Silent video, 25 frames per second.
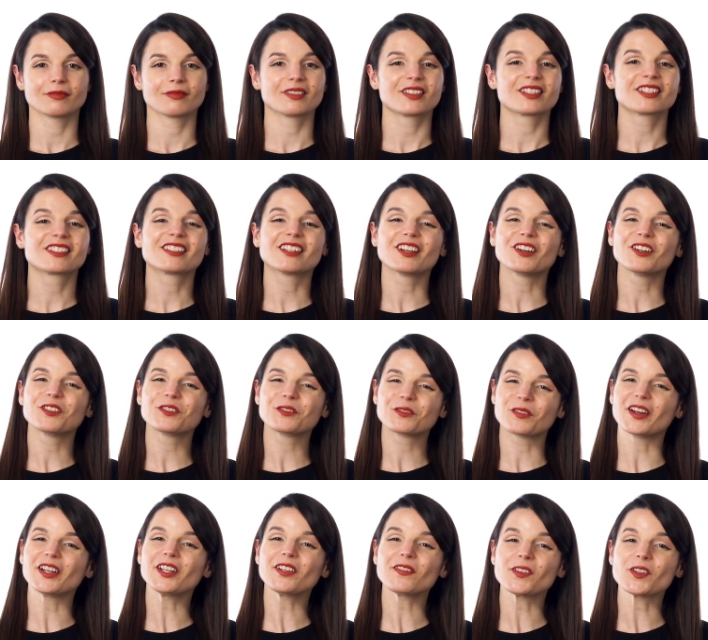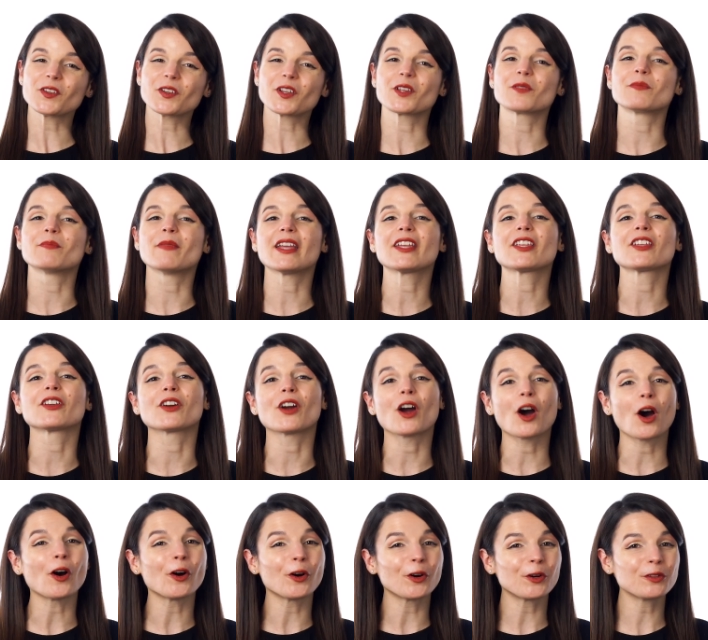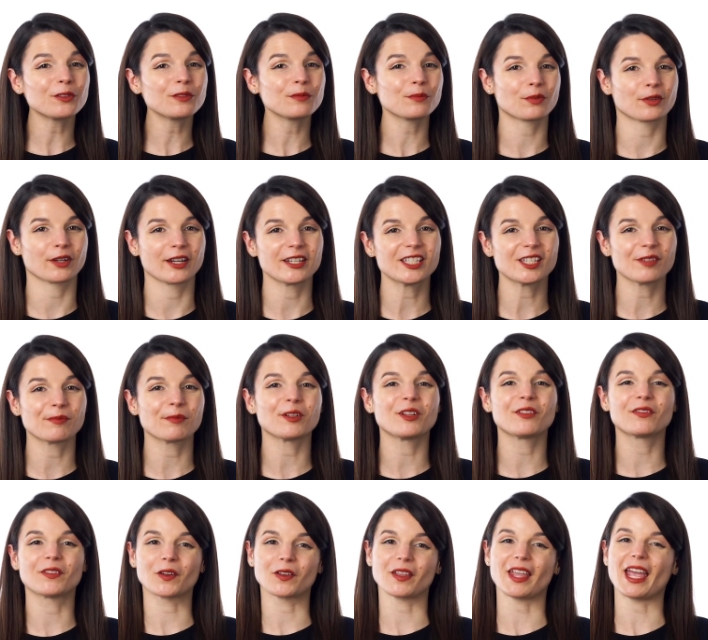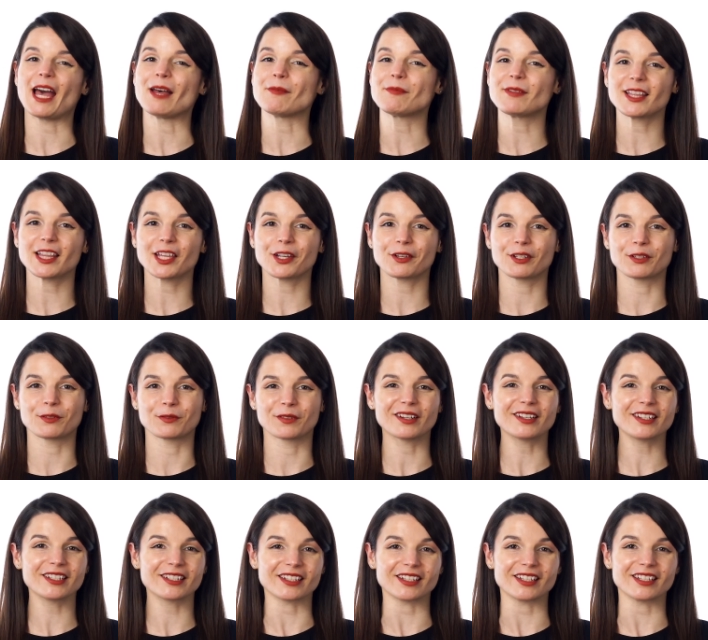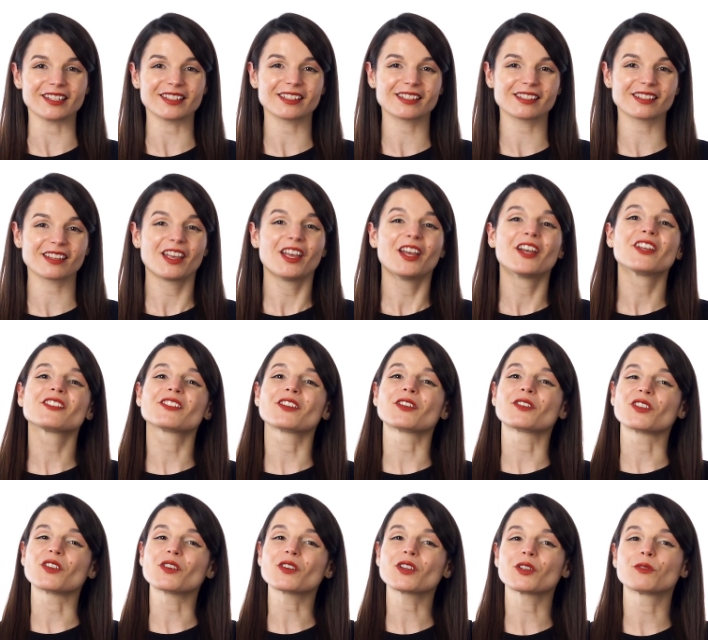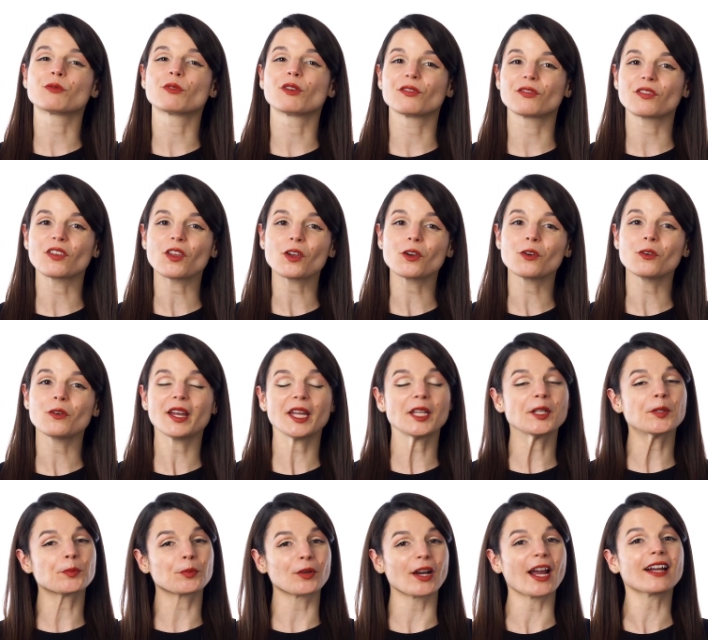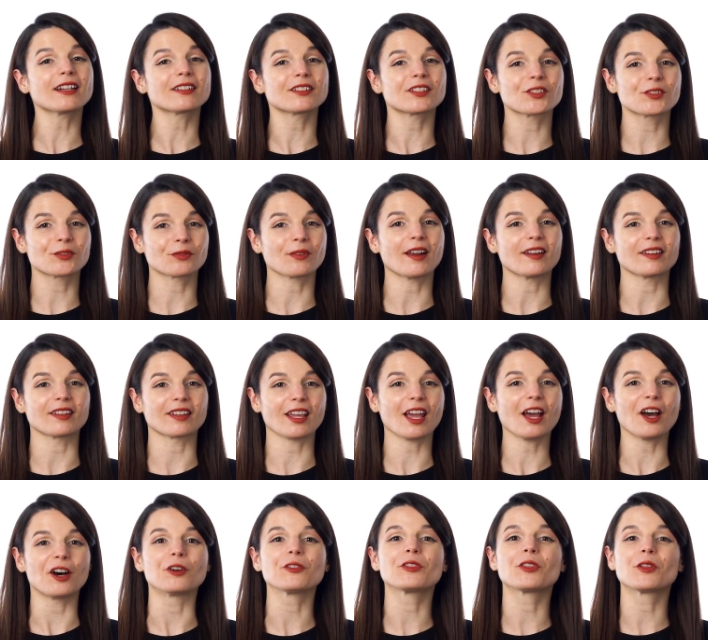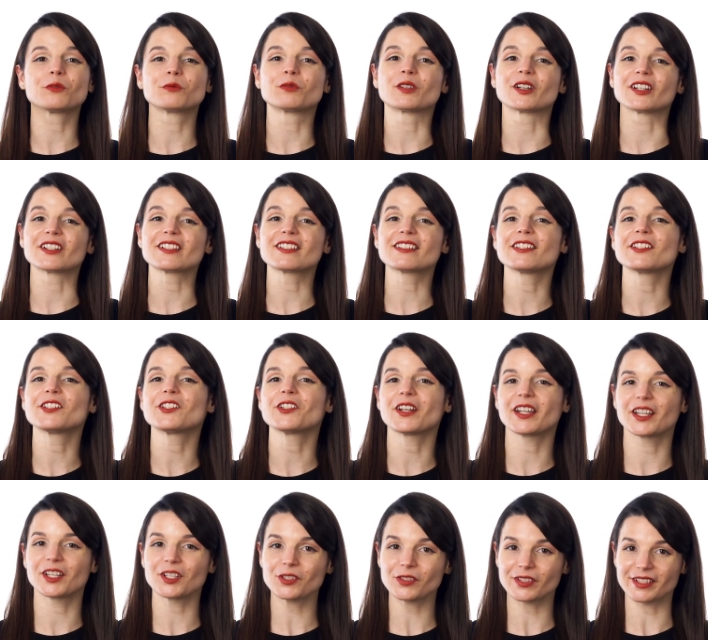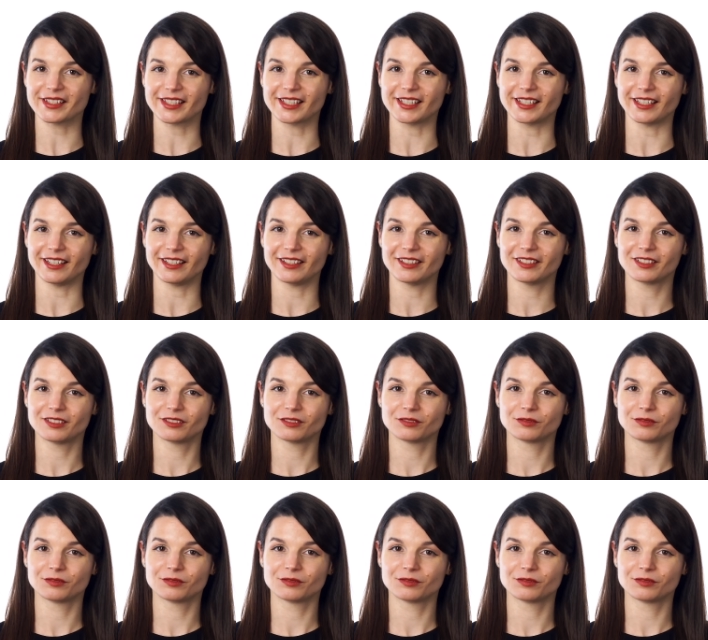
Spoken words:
So what if you could make your own printable vocabulary worksheets so you could review and practice writing out the words that you're interested in?